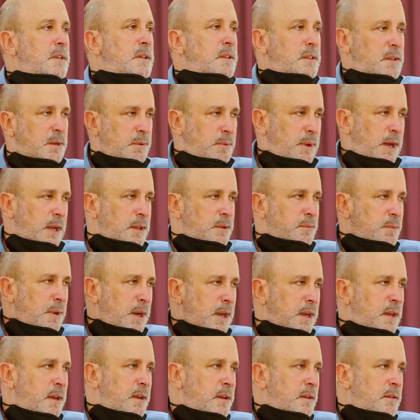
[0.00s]
in the right
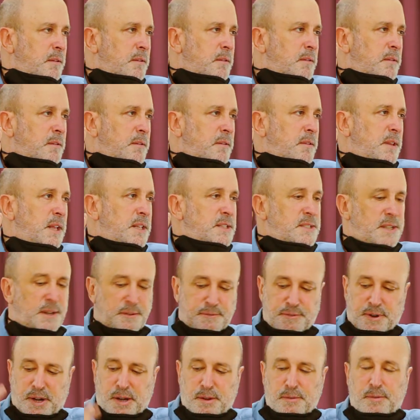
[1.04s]
way that's in
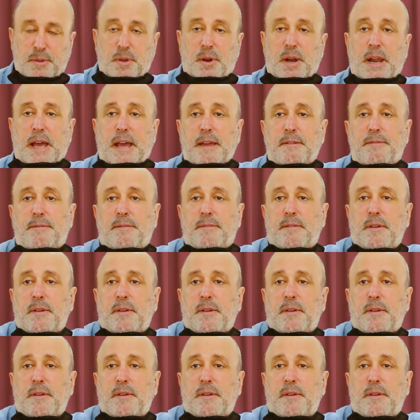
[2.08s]
front of your life,